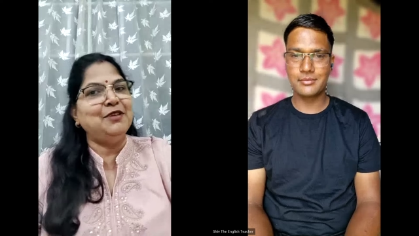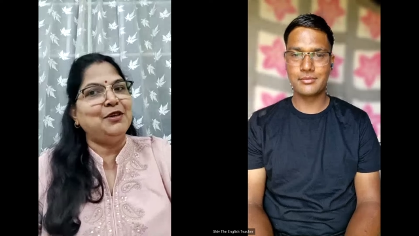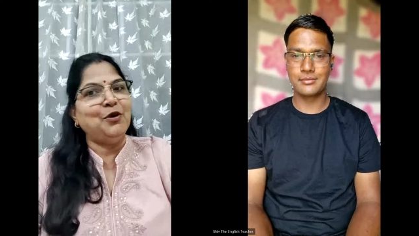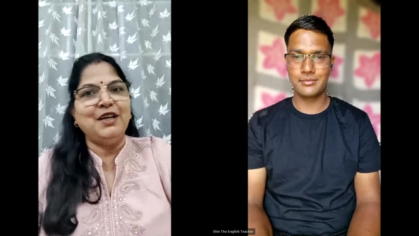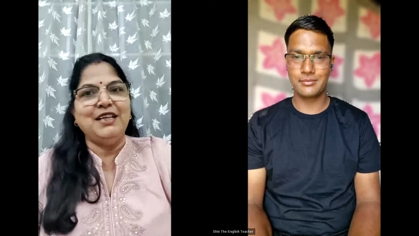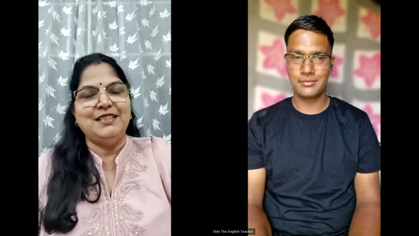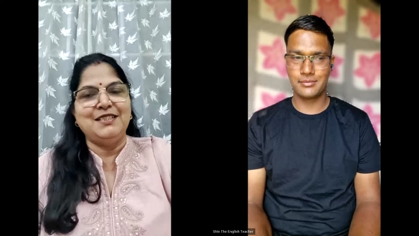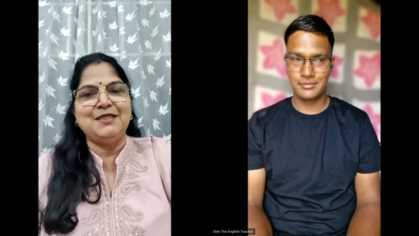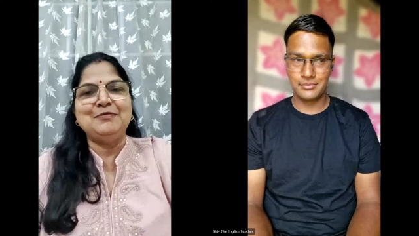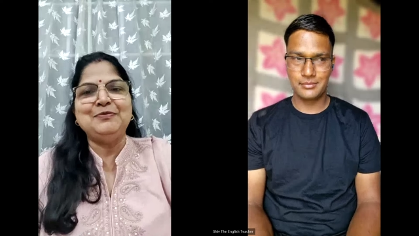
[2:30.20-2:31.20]
Speaker 1: even
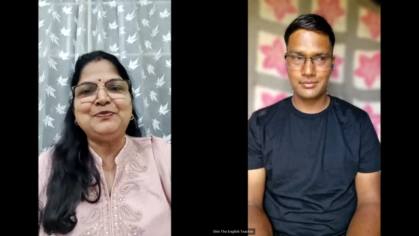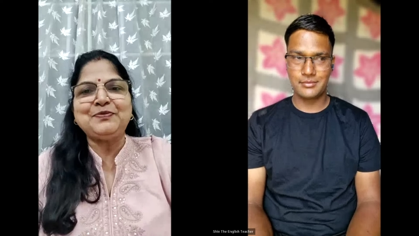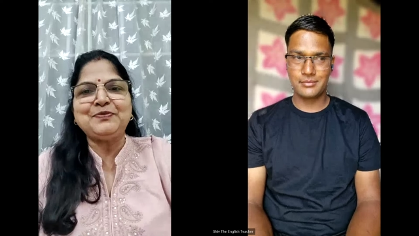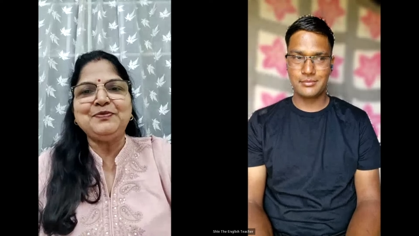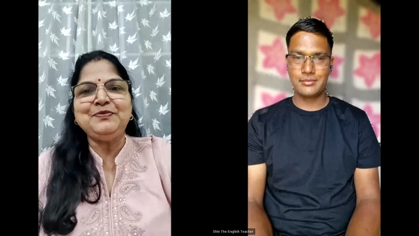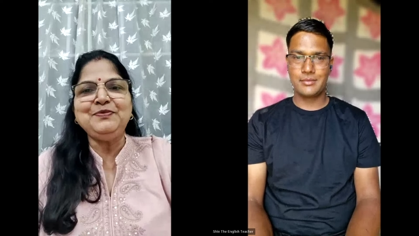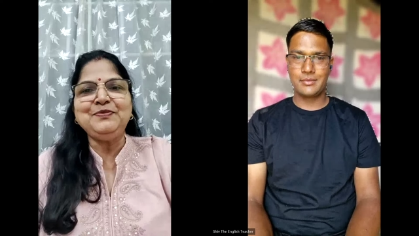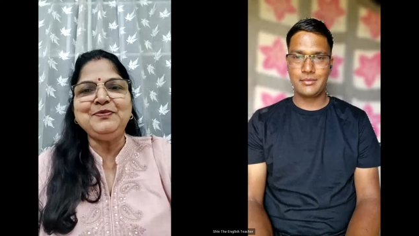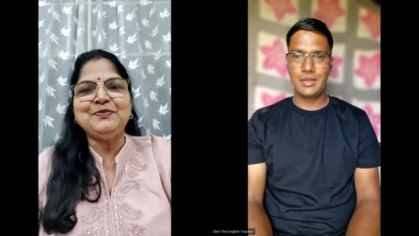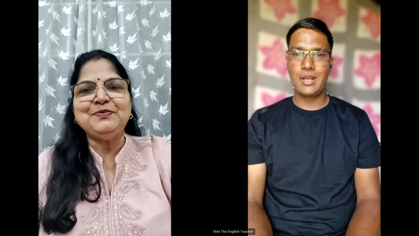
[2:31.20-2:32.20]
audience.
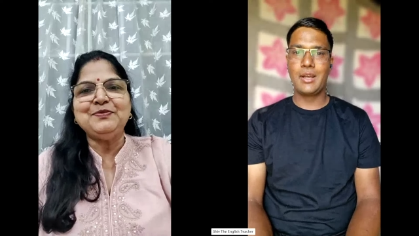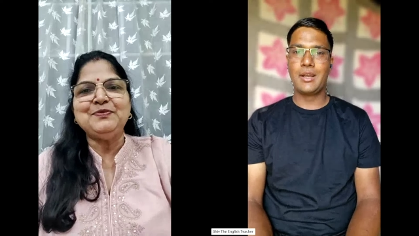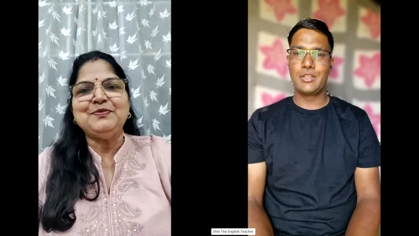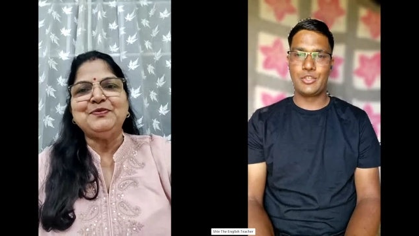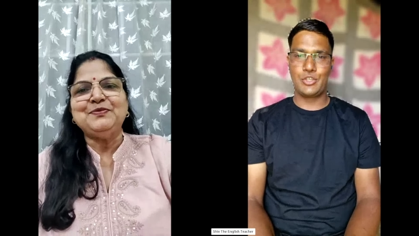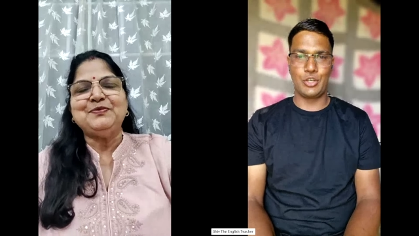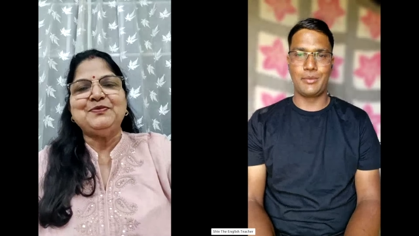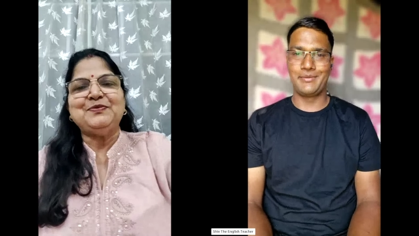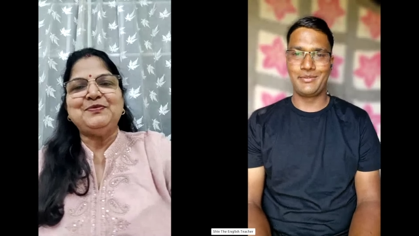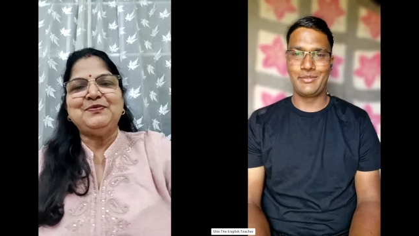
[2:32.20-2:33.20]

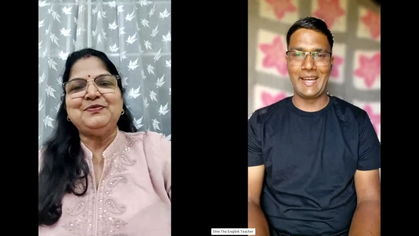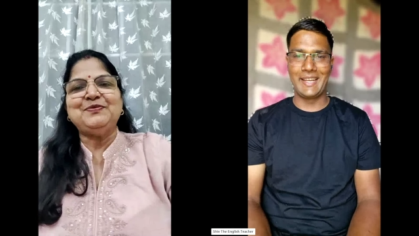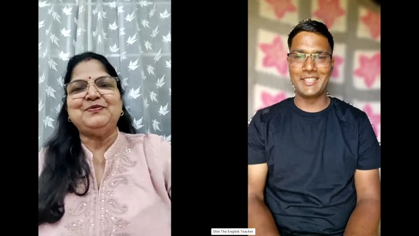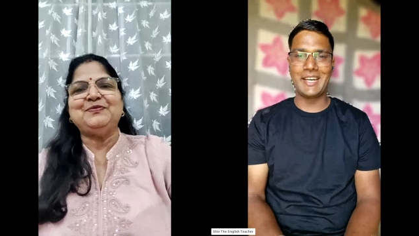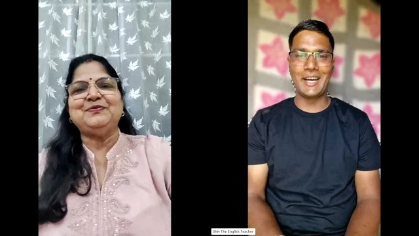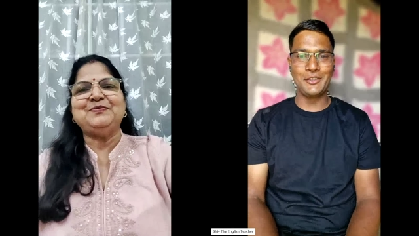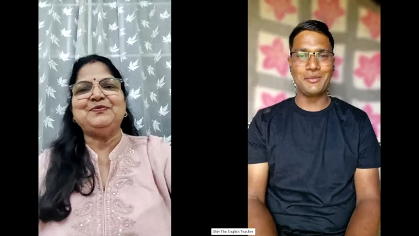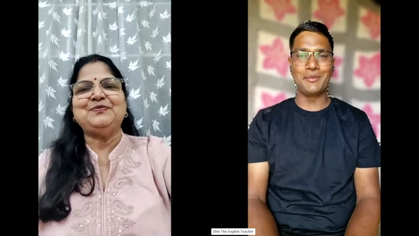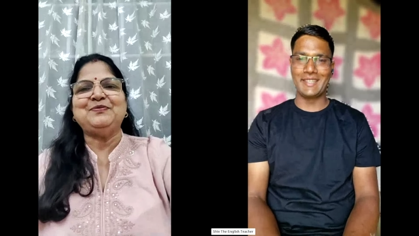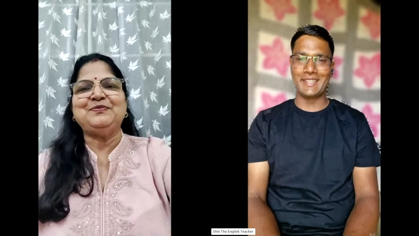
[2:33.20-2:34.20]
Speaker 2: Sure, ma'am. I
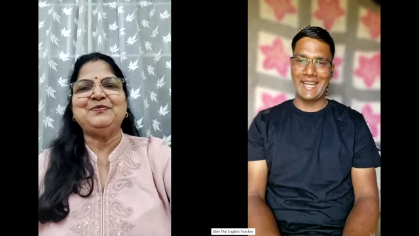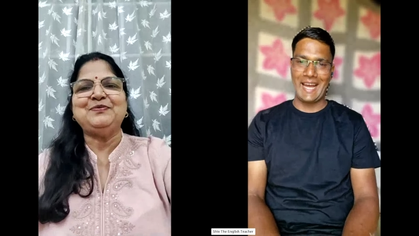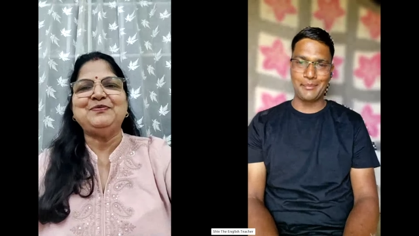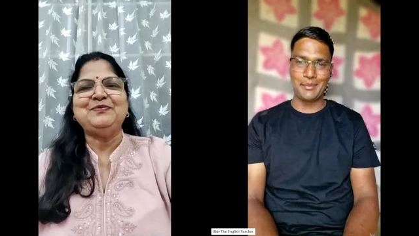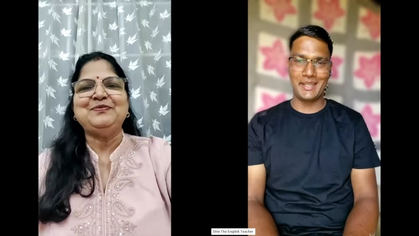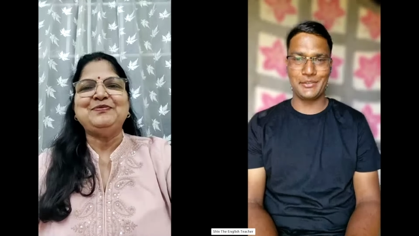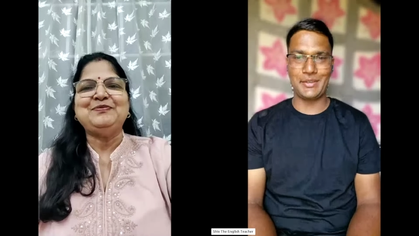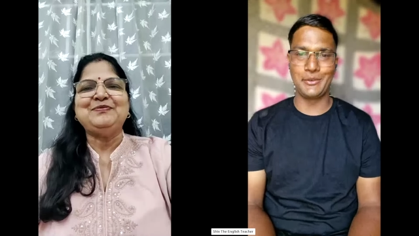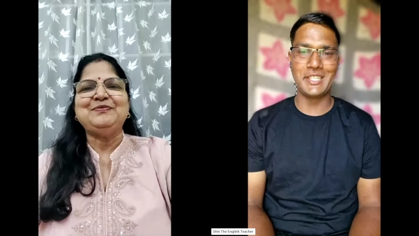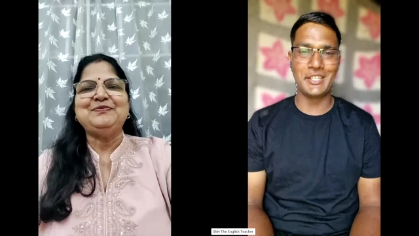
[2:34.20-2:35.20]
would be more than happy
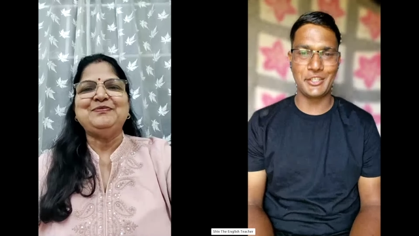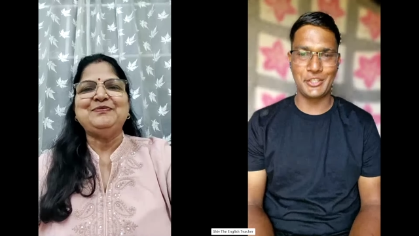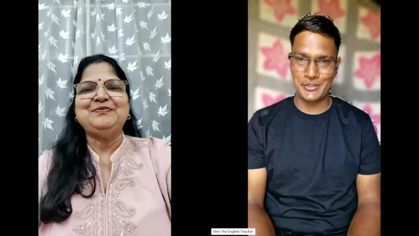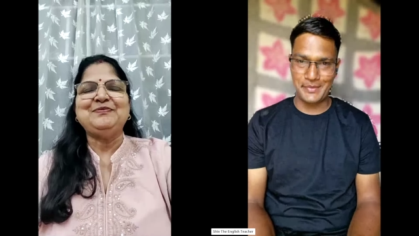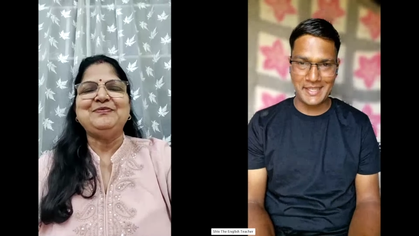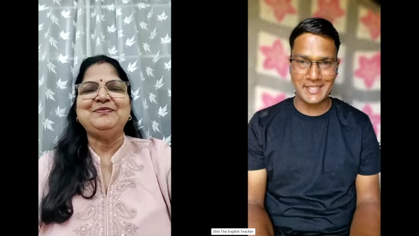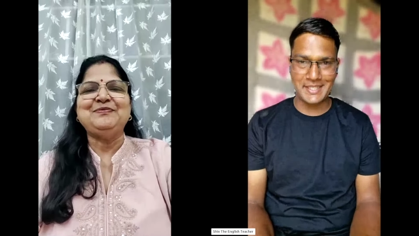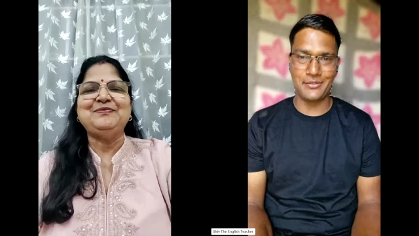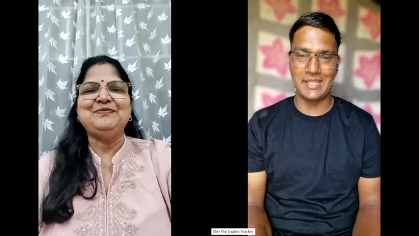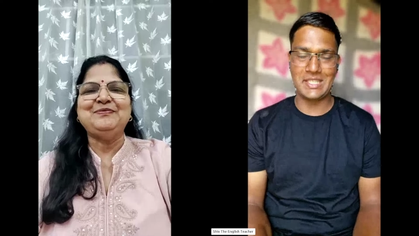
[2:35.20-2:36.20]
if I would introduce
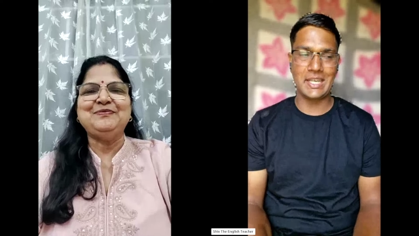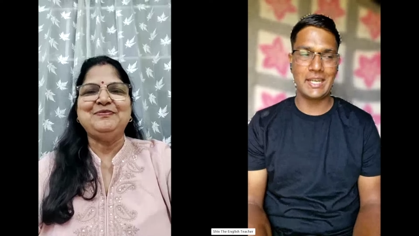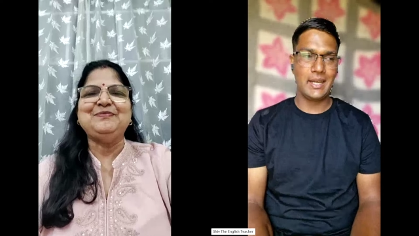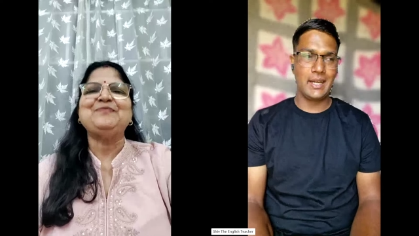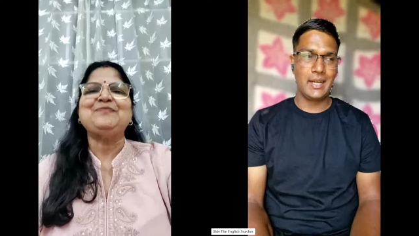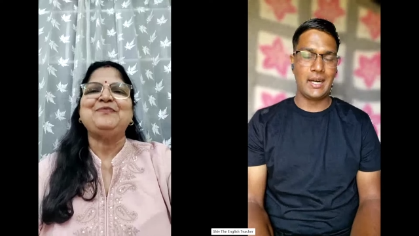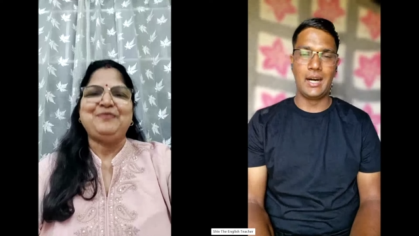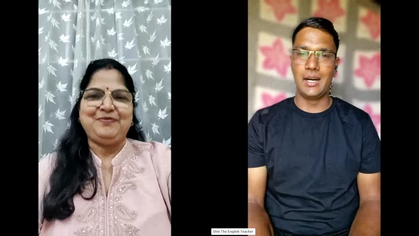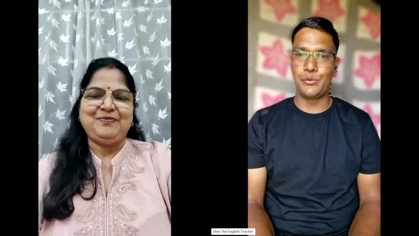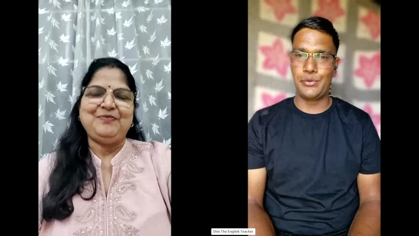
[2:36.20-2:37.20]
myself first.
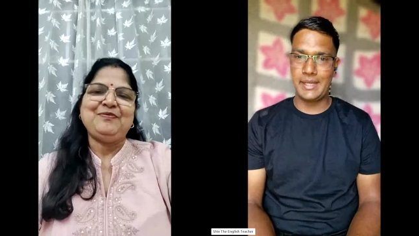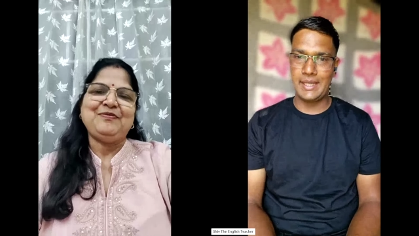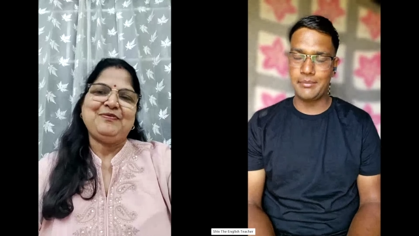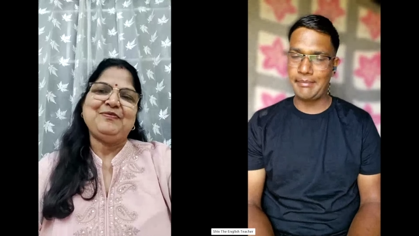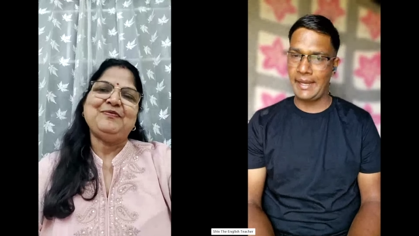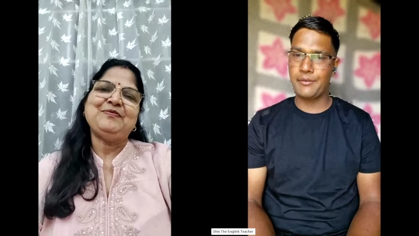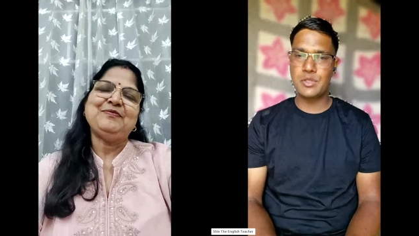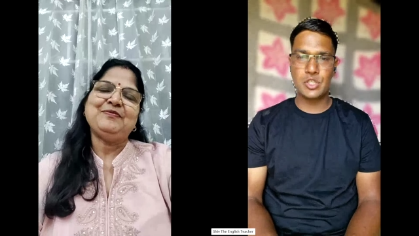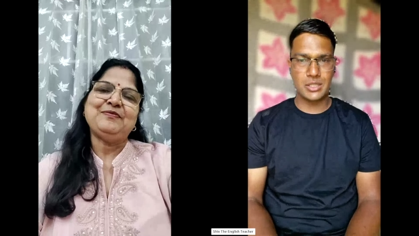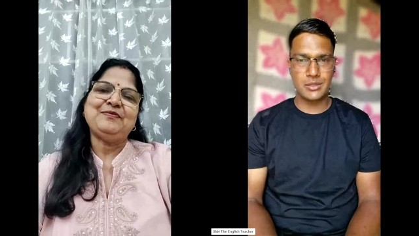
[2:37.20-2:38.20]
Uh, well, my
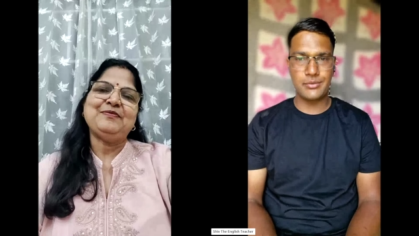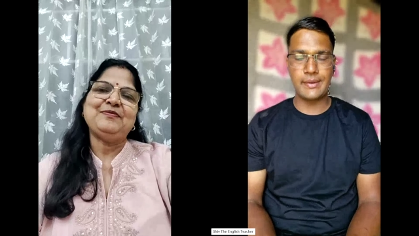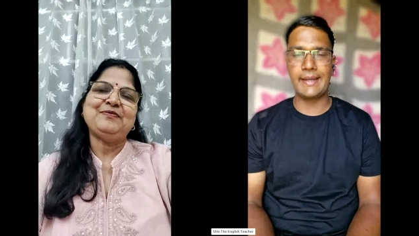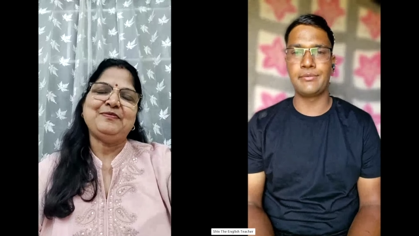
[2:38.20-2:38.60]
name is Shiv.